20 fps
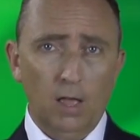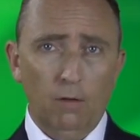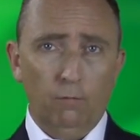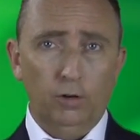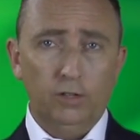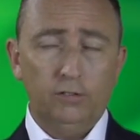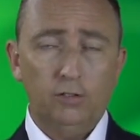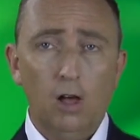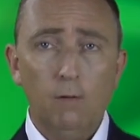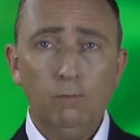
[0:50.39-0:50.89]

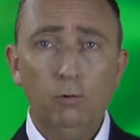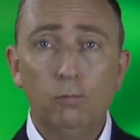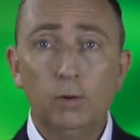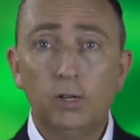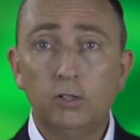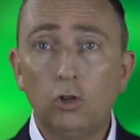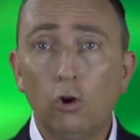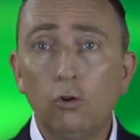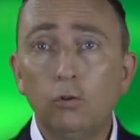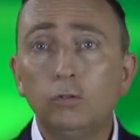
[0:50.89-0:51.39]
For example,
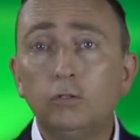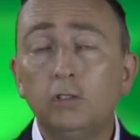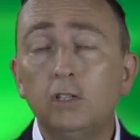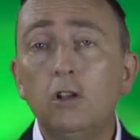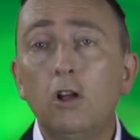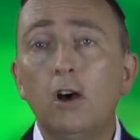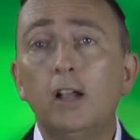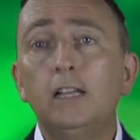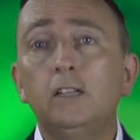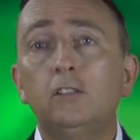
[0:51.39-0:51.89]
McDonald's
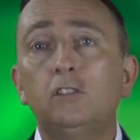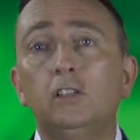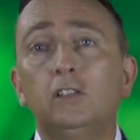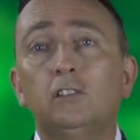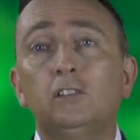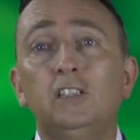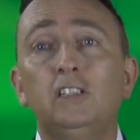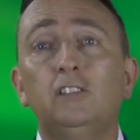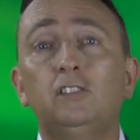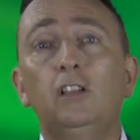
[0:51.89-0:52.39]
in
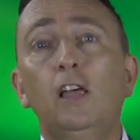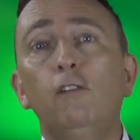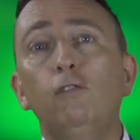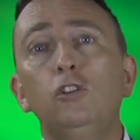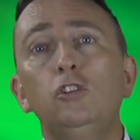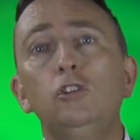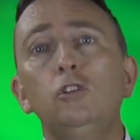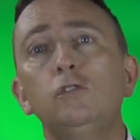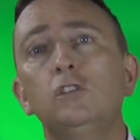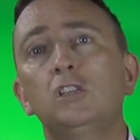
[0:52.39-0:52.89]

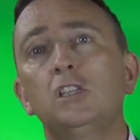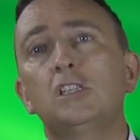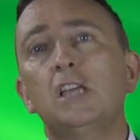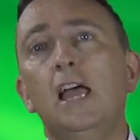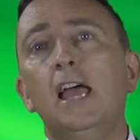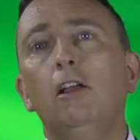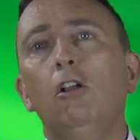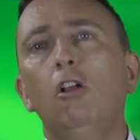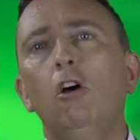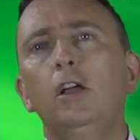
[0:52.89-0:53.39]
1967 used the
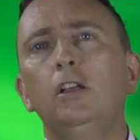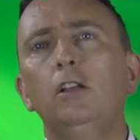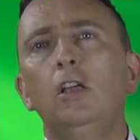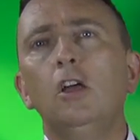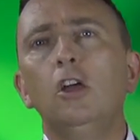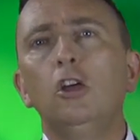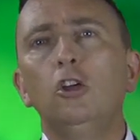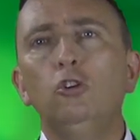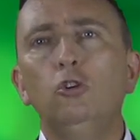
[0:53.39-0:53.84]
tagline,